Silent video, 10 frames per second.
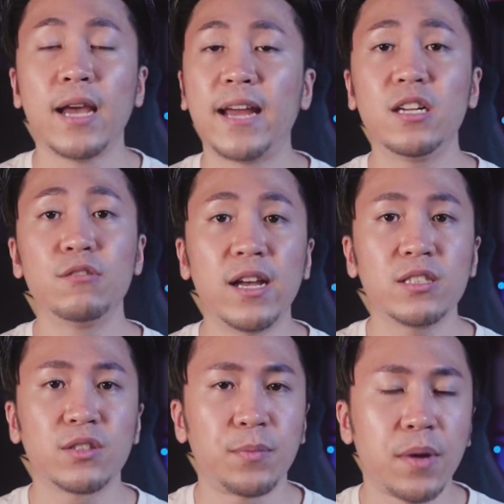And then the
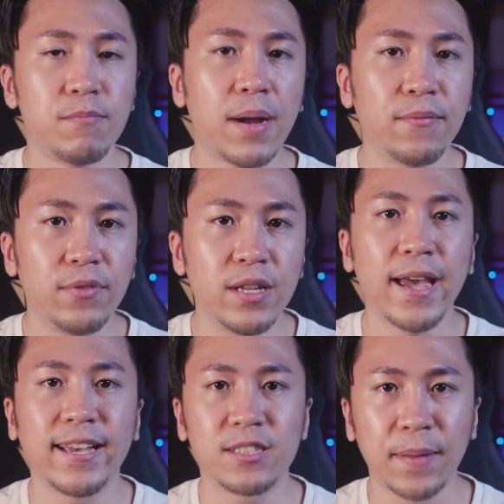rest is for my
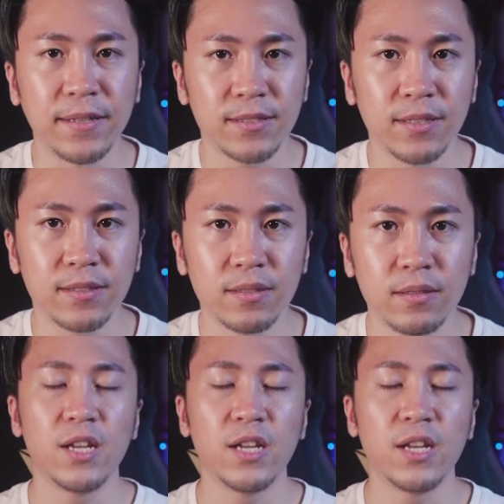monthly expenses.